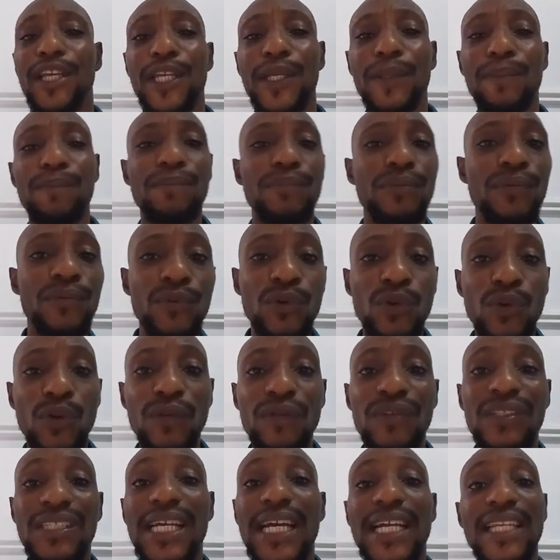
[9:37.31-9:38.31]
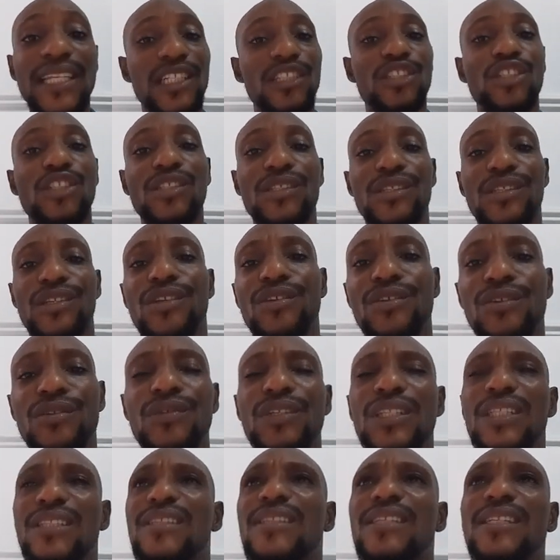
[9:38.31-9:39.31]
improved energy
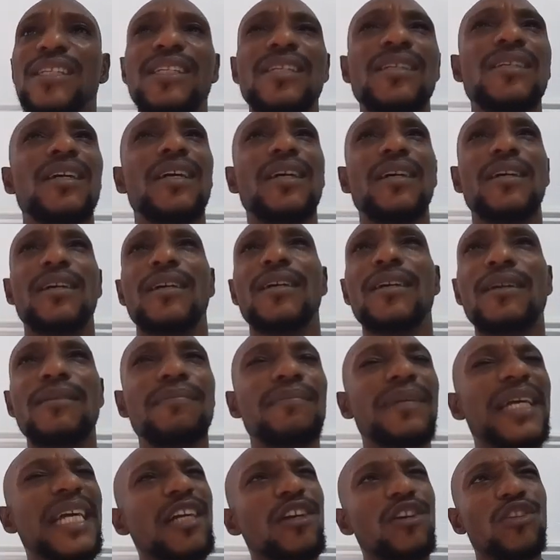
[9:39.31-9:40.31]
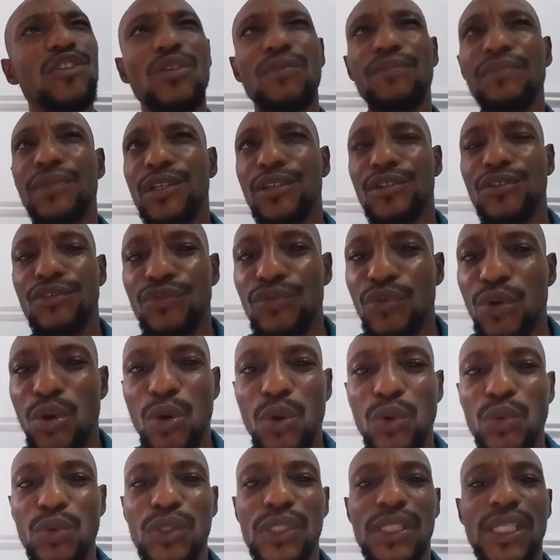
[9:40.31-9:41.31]
security, um, economic
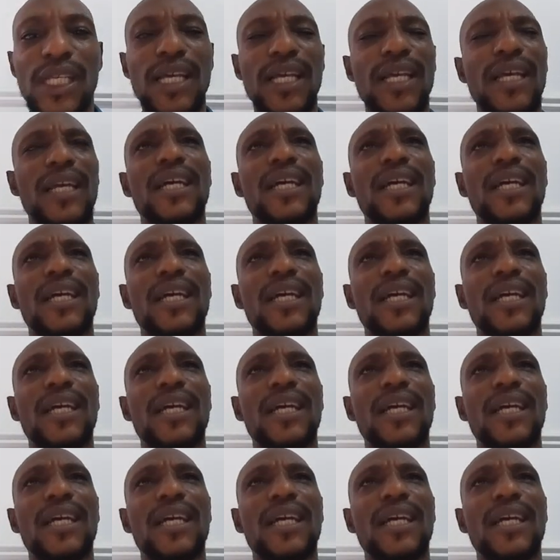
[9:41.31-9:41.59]
growth,